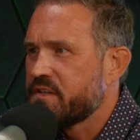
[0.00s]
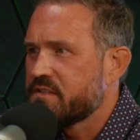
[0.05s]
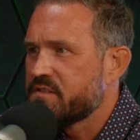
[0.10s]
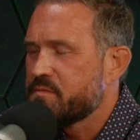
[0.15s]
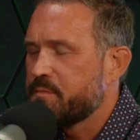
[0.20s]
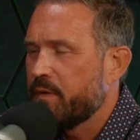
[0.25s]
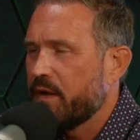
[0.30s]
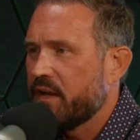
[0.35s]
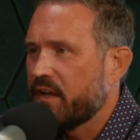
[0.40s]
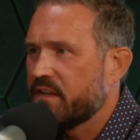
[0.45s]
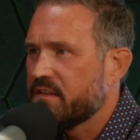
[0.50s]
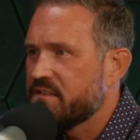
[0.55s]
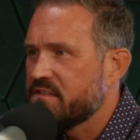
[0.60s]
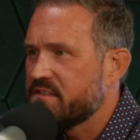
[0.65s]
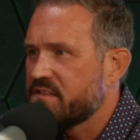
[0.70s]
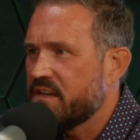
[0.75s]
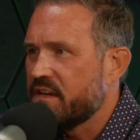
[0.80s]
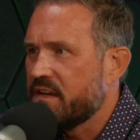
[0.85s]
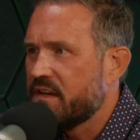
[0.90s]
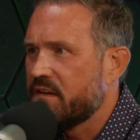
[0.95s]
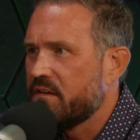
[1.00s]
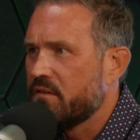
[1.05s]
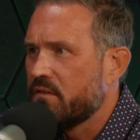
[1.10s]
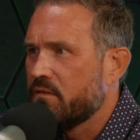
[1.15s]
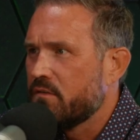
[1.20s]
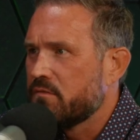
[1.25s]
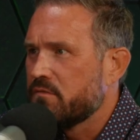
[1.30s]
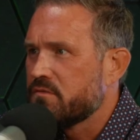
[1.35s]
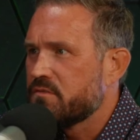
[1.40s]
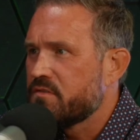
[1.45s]
spike in
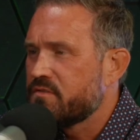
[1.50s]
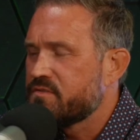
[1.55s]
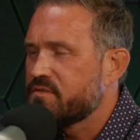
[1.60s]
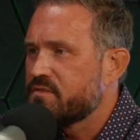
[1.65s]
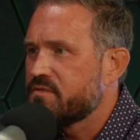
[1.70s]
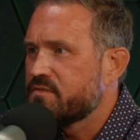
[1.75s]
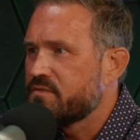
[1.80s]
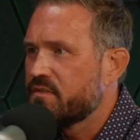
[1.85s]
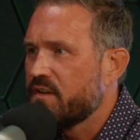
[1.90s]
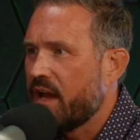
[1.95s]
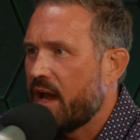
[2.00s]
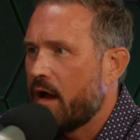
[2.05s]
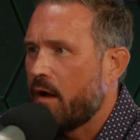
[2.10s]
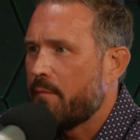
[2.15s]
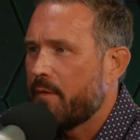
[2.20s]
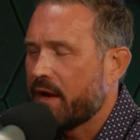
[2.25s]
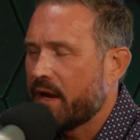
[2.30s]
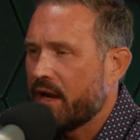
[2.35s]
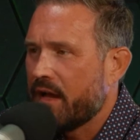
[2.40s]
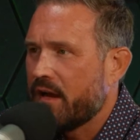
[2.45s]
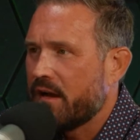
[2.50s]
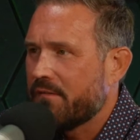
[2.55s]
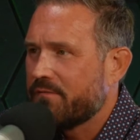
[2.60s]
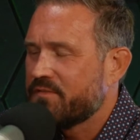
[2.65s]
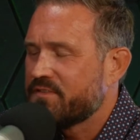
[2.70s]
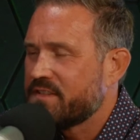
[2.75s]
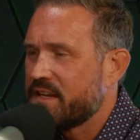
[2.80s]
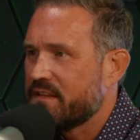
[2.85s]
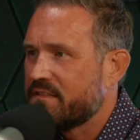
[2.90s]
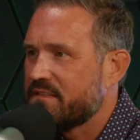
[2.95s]
sales? Right. How am I going to
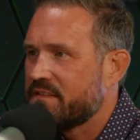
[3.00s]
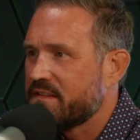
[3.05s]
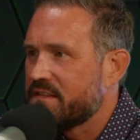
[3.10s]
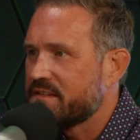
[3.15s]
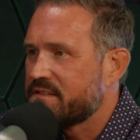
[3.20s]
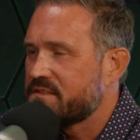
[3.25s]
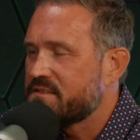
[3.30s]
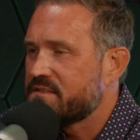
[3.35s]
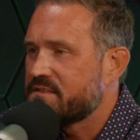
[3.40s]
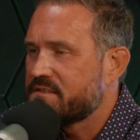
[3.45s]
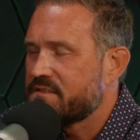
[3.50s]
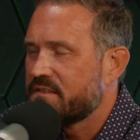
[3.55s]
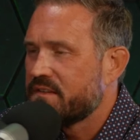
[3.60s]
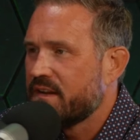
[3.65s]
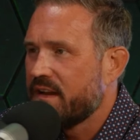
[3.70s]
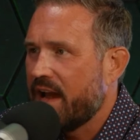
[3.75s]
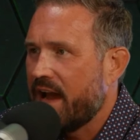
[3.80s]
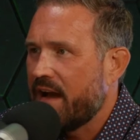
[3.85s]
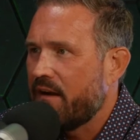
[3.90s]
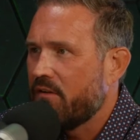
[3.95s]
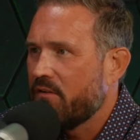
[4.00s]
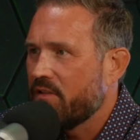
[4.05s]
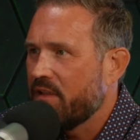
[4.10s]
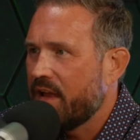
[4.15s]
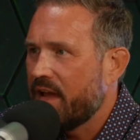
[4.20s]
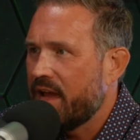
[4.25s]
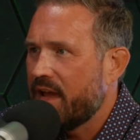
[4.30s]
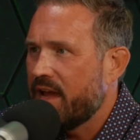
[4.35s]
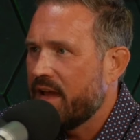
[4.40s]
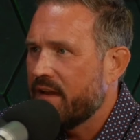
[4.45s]
offset this right.
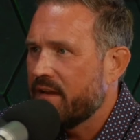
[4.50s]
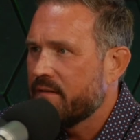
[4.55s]
outlay?